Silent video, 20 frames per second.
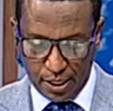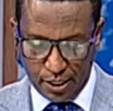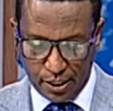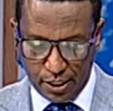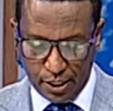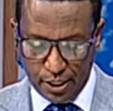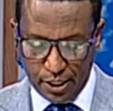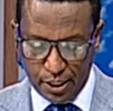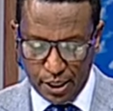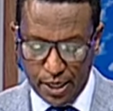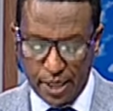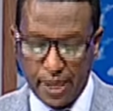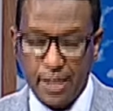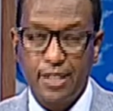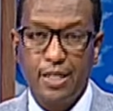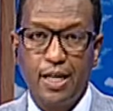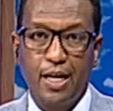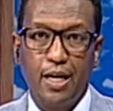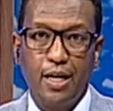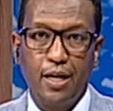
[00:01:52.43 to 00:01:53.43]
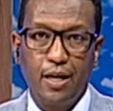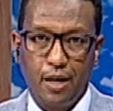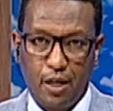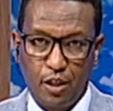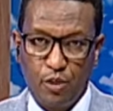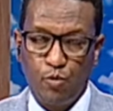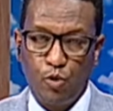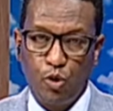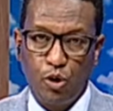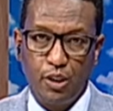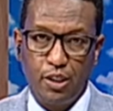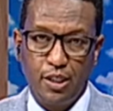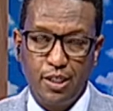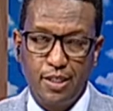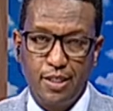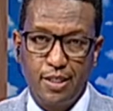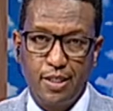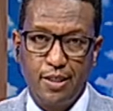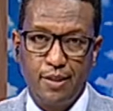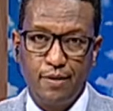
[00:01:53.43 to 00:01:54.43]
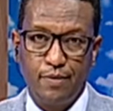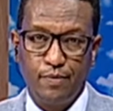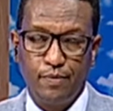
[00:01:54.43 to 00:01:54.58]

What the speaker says: Tigis Sarnisa has more on this.